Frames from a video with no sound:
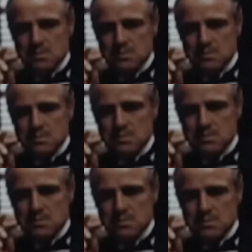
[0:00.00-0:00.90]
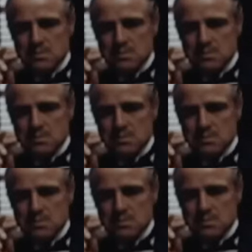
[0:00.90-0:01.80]

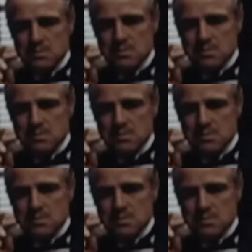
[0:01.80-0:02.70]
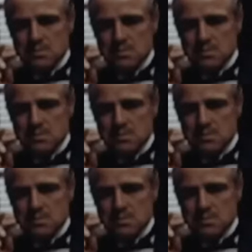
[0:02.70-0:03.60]

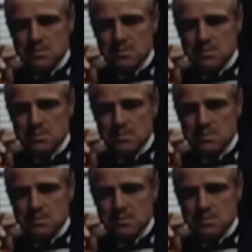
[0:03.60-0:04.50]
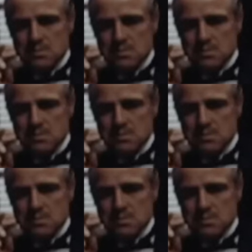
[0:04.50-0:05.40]

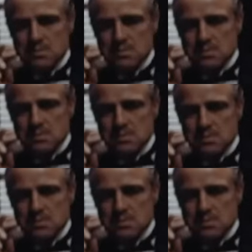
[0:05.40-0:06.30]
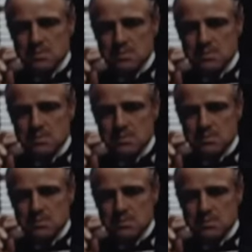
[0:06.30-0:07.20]

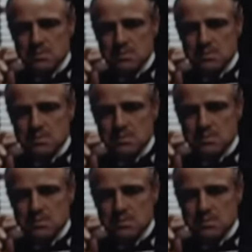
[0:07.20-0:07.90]
No words are spoken by the person on screen.